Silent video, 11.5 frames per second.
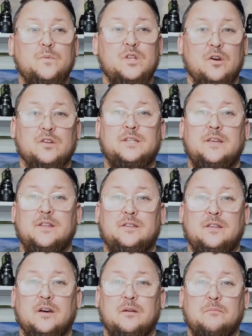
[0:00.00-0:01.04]
You'll see that
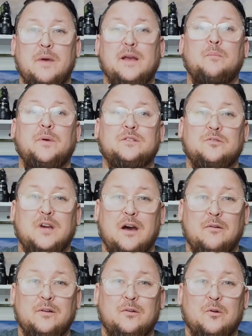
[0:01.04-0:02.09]
the megapixel
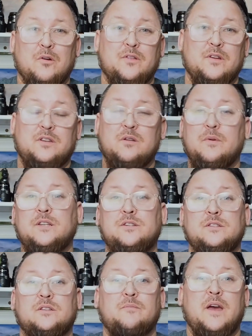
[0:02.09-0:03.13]
count or the
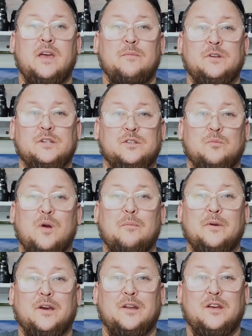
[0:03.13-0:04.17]
dimensions of my images are
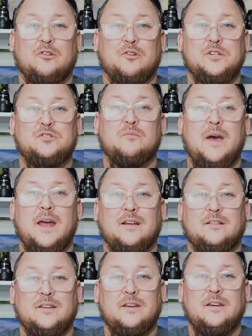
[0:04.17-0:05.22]
probably going to increase
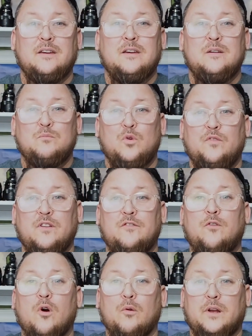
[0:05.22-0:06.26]
dramatically moving
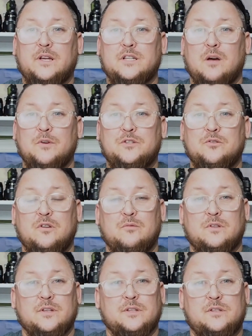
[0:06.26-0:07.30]
forward because I'll be shooting
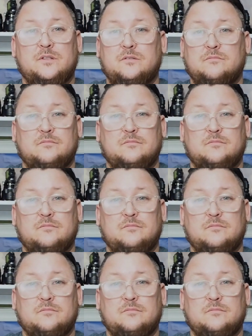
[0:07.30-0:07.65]
with this